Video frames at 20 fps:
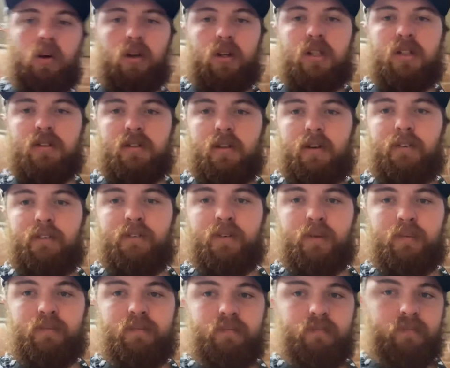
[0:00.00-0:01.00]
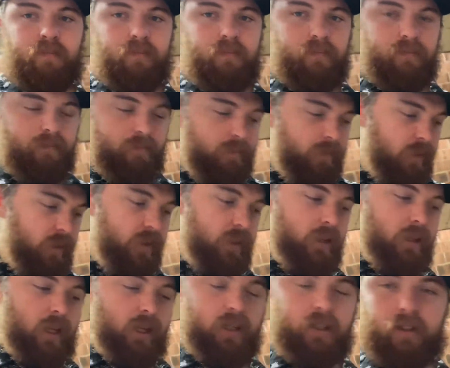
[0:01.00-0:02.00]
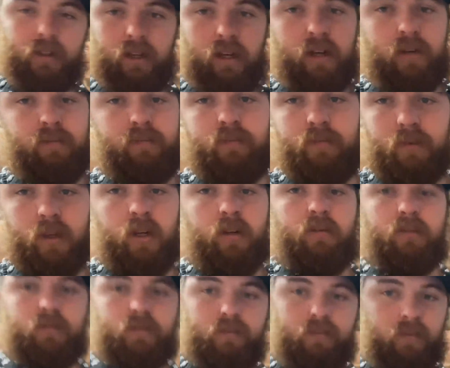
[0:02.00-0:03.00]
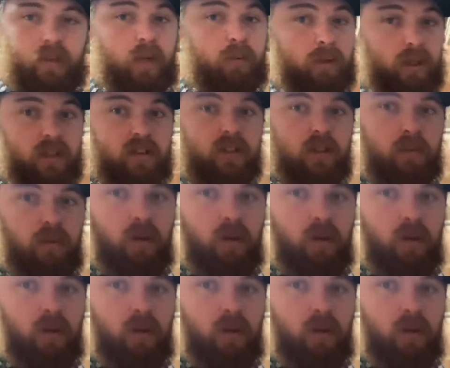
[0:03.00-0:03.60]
yourself. Like, I'm getting to the point